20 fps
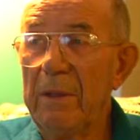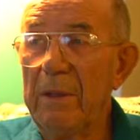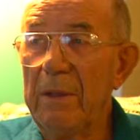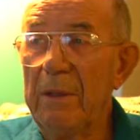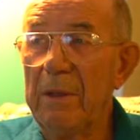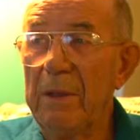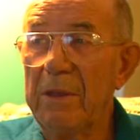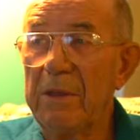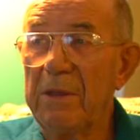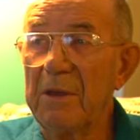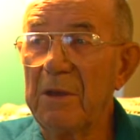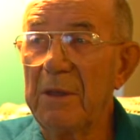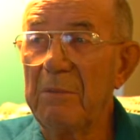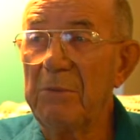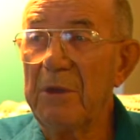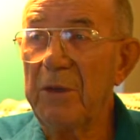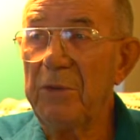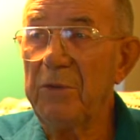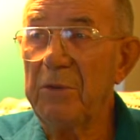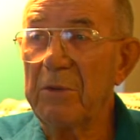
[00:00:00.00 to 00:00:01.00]
and tell him
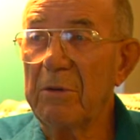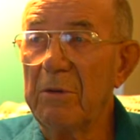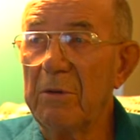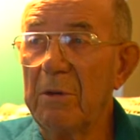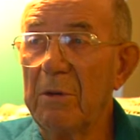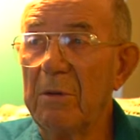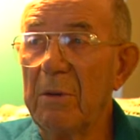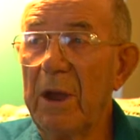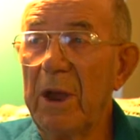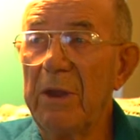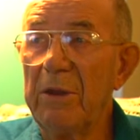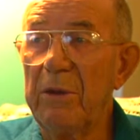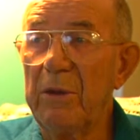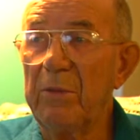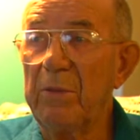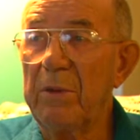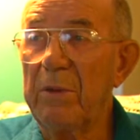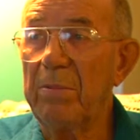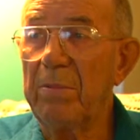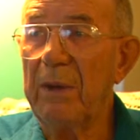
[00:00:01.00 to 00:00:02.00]
that you're going to ride the
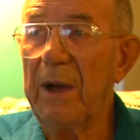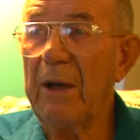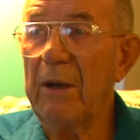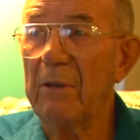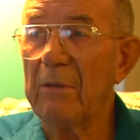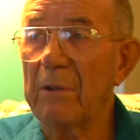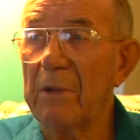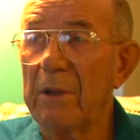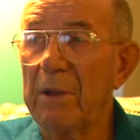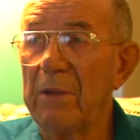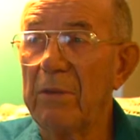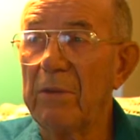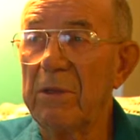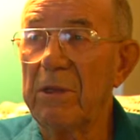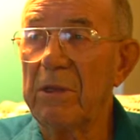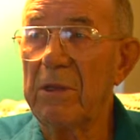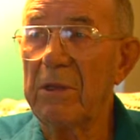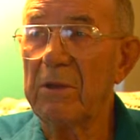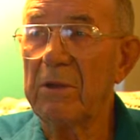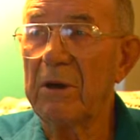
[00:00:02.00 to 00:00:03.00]
trip out, because
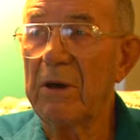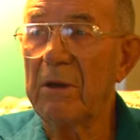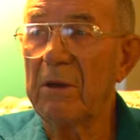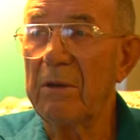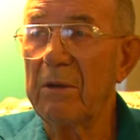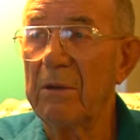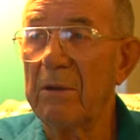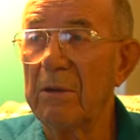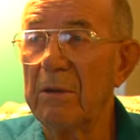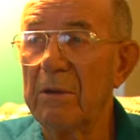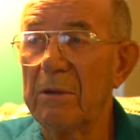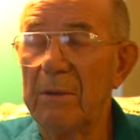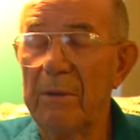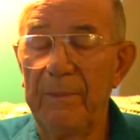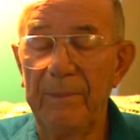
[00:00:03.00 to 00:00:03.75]
he's got to know.